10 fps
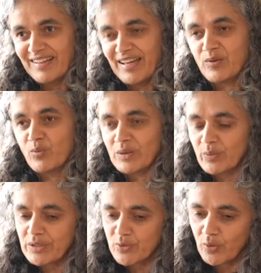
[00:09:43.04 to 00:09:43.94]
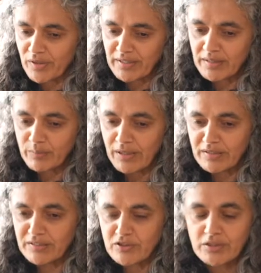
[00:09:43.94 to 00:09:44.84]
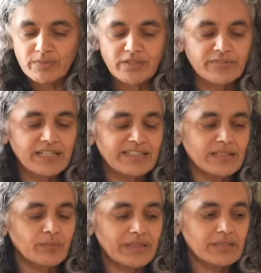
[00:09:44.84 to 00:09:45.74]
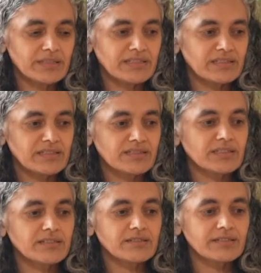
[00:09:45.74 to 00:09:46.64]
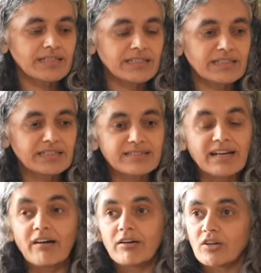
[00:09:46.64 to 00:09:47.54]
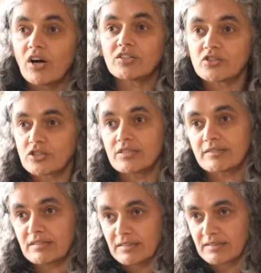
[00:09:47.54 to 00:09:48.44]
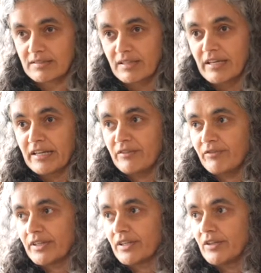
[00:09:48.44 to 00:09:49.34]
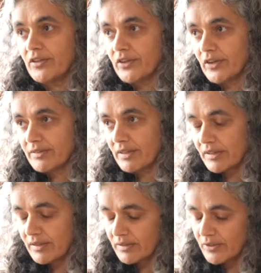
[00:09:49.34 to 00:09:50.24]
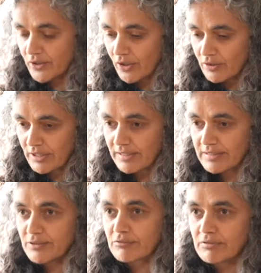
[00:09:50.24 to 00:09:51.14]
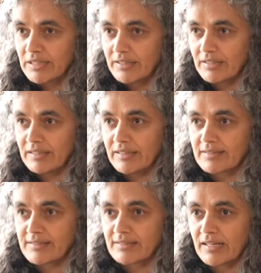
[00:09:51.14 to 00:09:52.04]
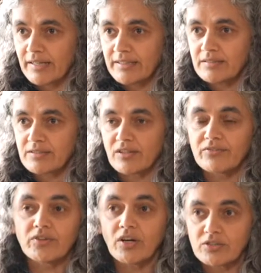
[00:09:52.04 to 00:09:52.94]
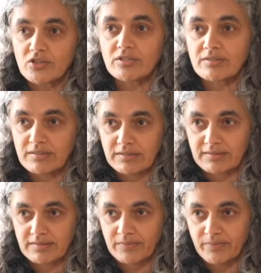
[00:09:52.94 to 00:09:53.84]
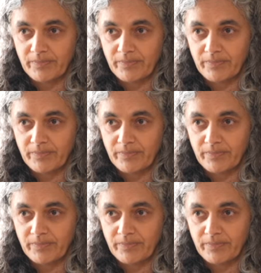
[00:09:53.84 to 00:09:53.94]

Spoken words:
And what we're talking about in terms of getting better and disintegrating is our consciousness. In fact, yoga is really a science of consciousness.